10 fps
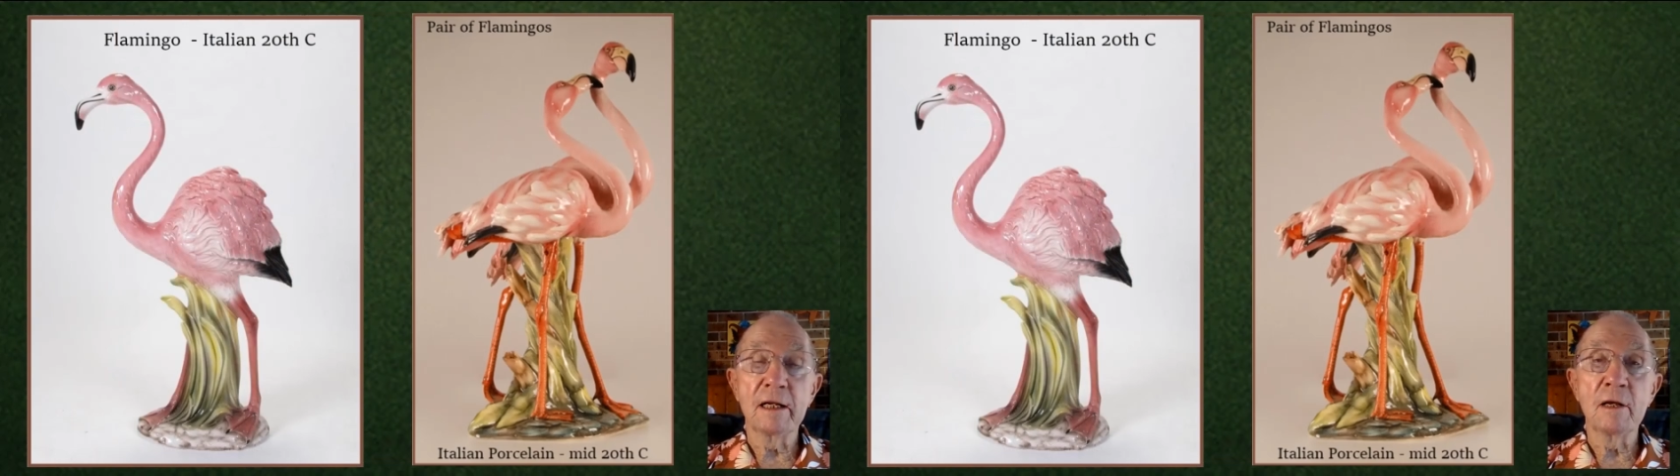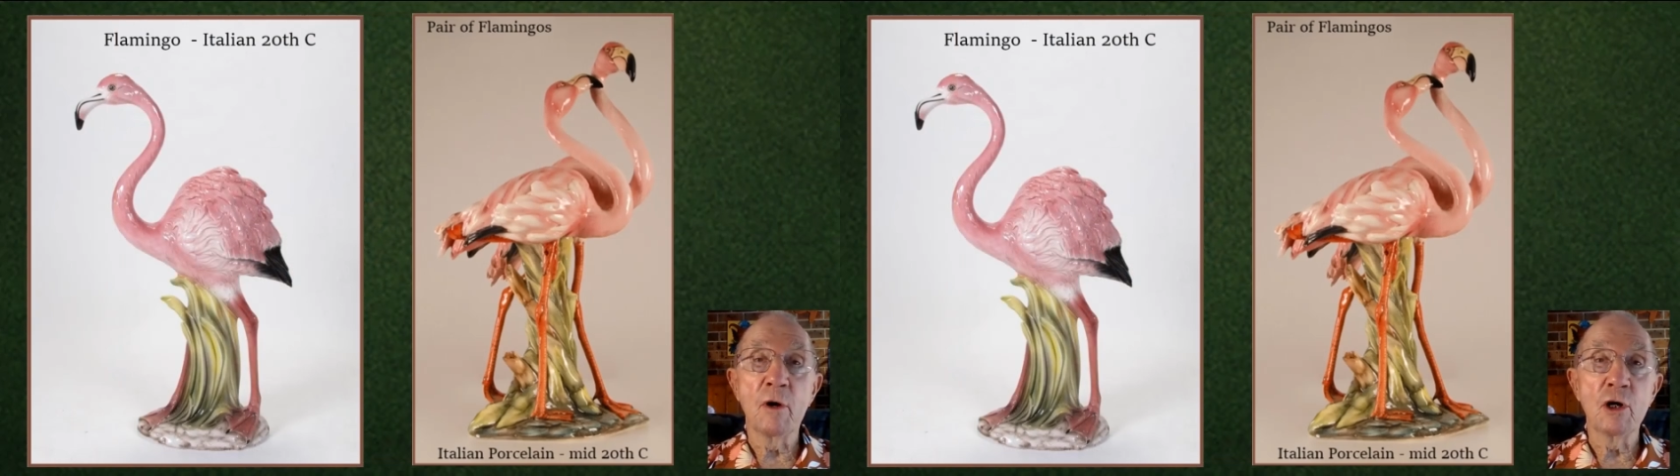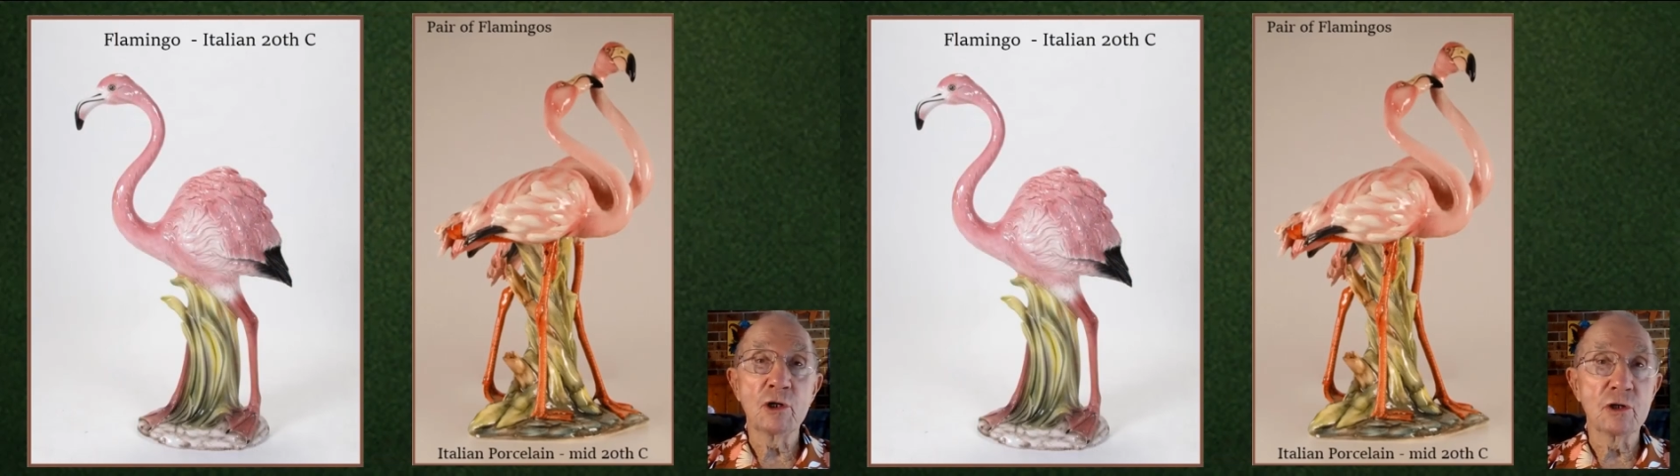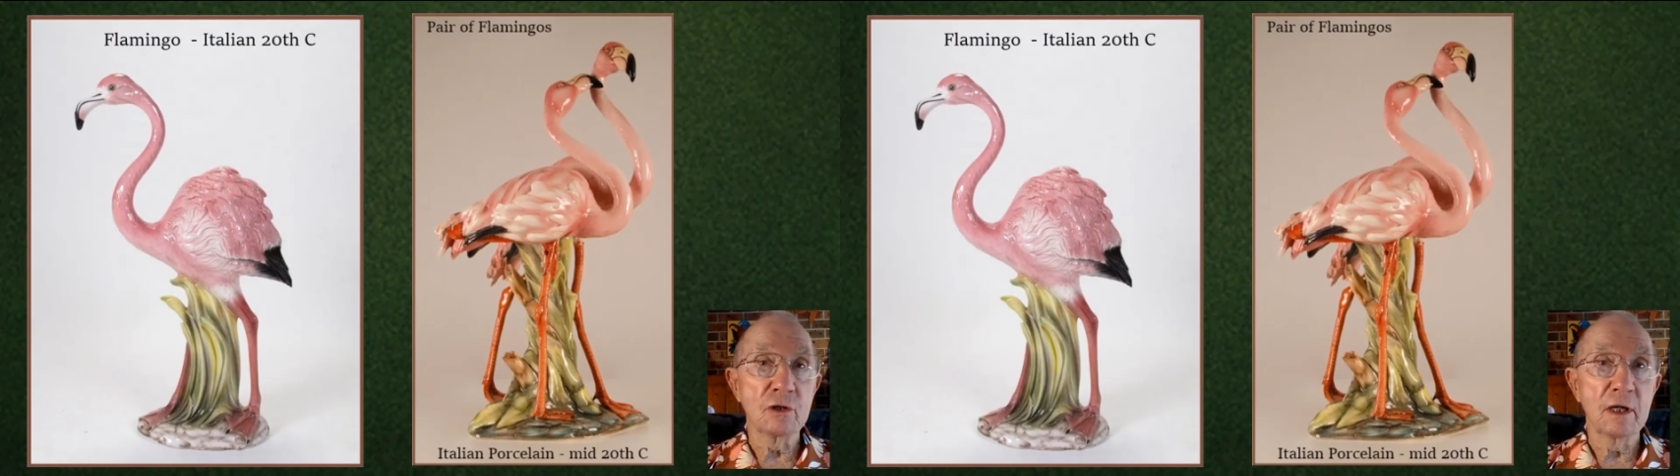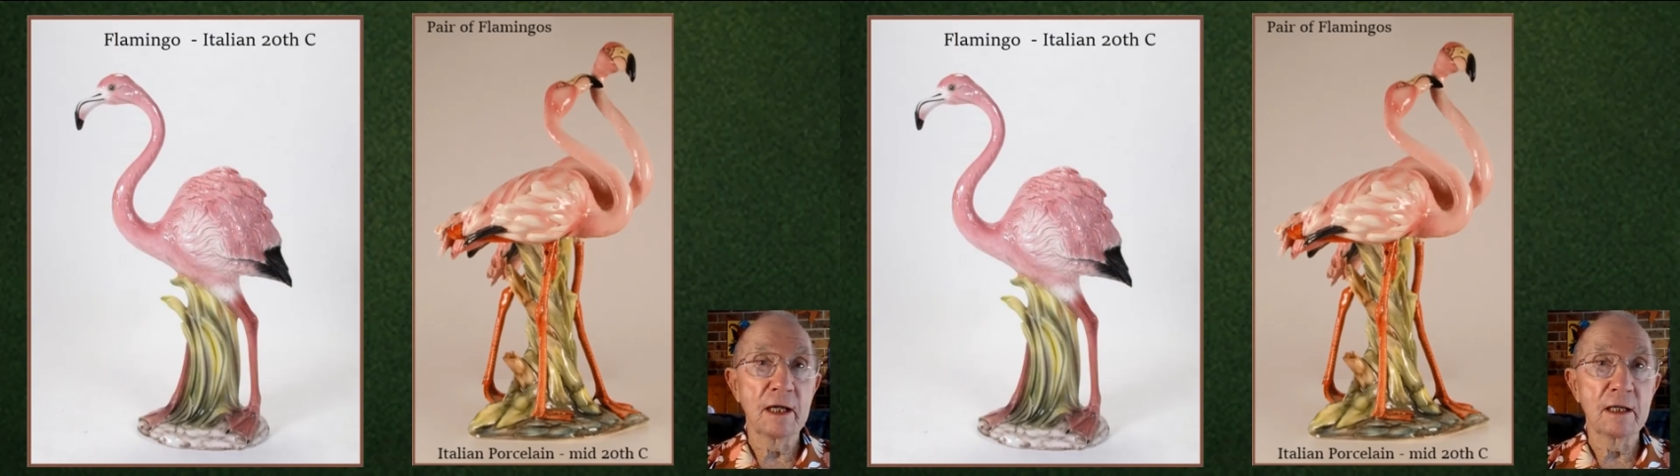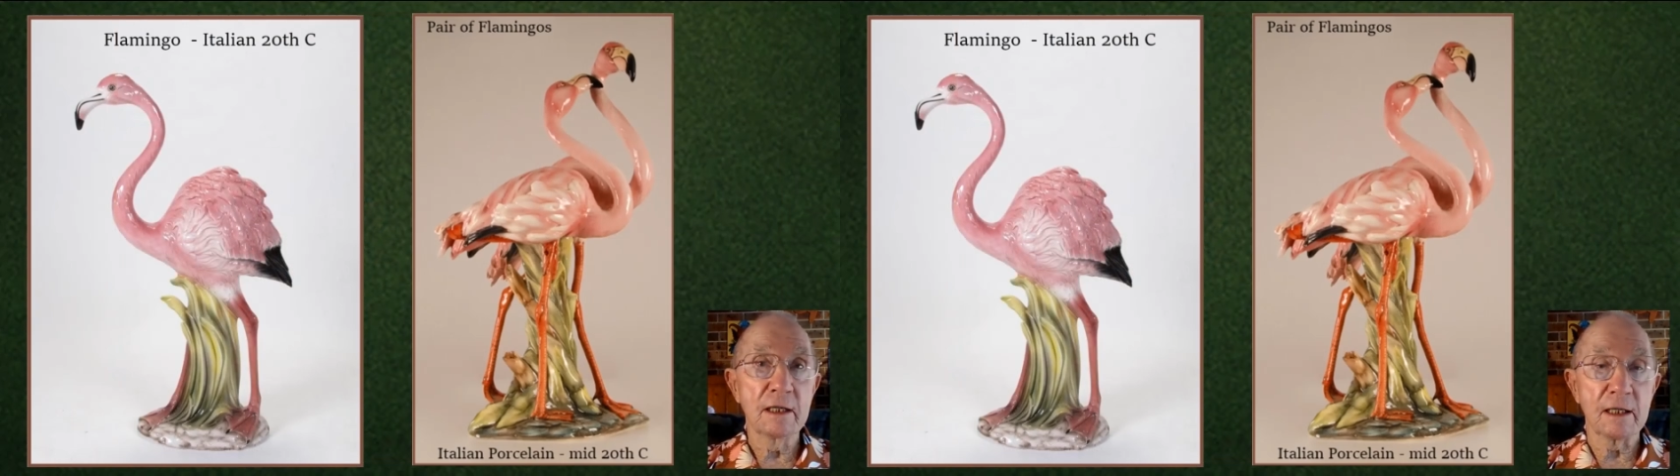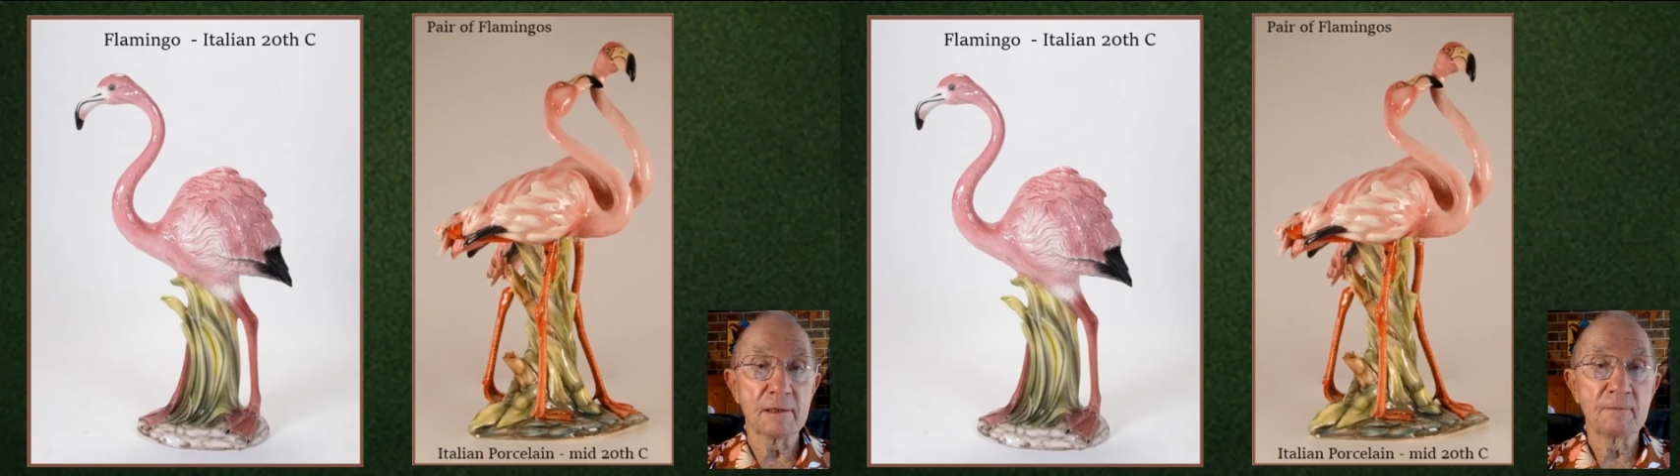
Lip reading: emotional healing.